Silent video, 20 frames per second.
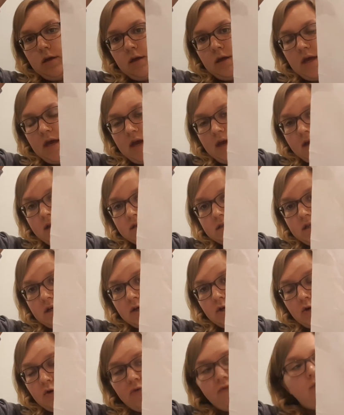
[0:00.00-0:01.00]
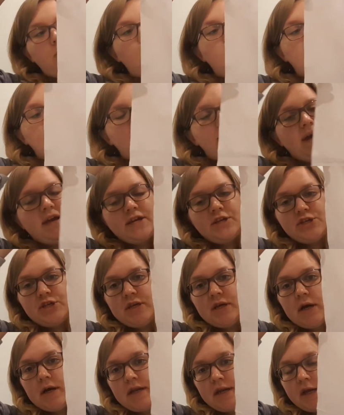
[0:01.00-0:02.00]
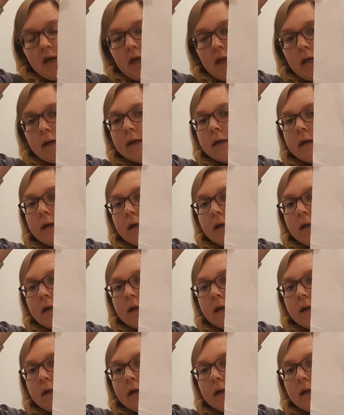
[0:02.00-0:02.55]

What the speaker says: yeah, it's like an off-white beigey kind of colour.